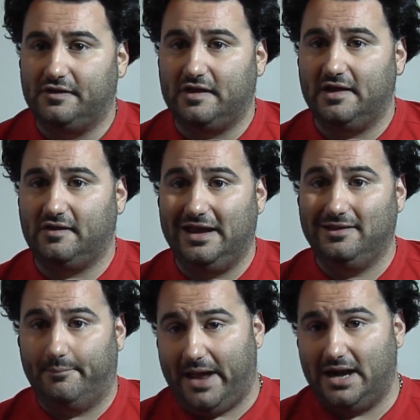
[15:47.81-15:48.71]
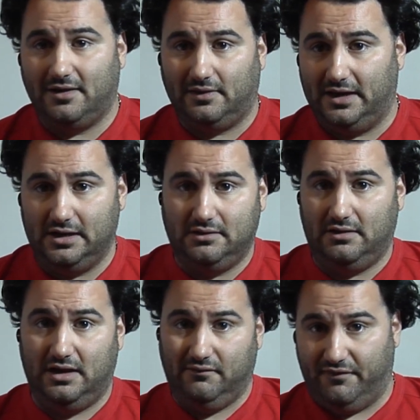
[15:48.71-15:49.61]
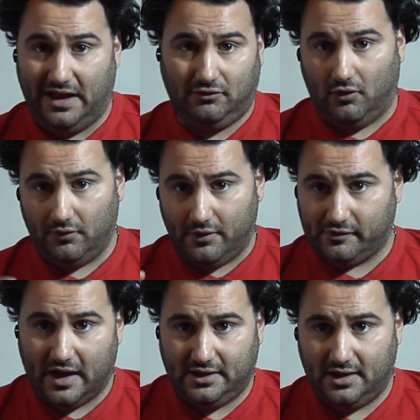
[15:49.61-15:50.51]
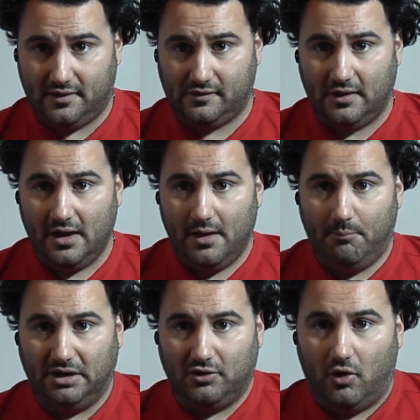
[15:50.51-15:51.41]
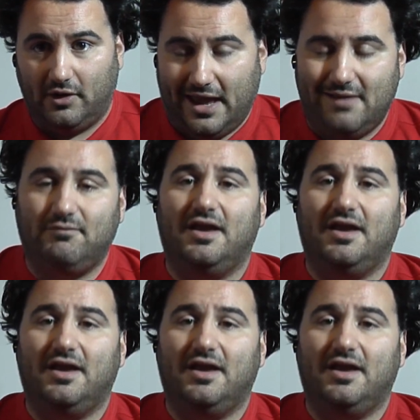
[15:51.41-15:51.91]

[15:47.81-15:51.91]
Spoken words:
States independently didn't invent all those ideas, but it all came